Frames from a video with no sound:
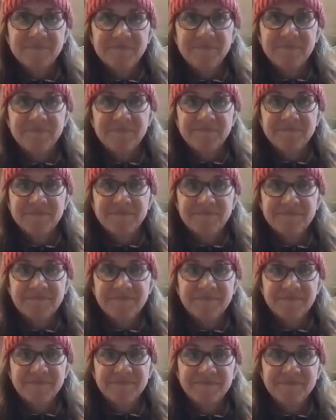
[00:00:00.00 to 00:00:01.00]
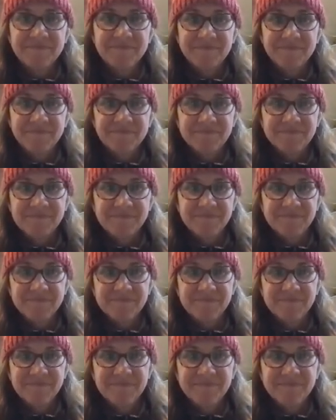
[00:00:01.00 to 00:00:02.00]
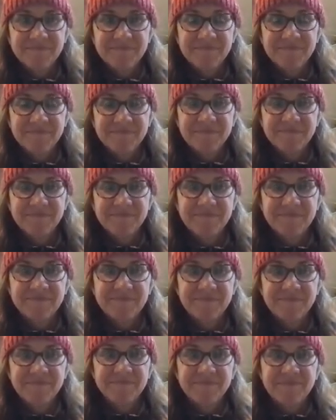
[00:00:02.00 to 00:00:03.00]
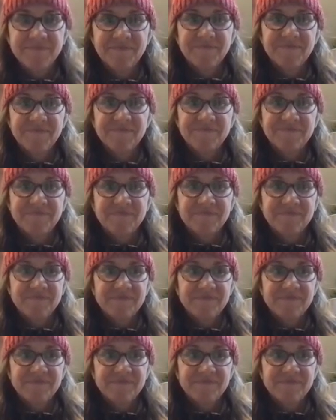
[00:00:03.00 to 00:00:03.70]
No words are spoken by the person on screen.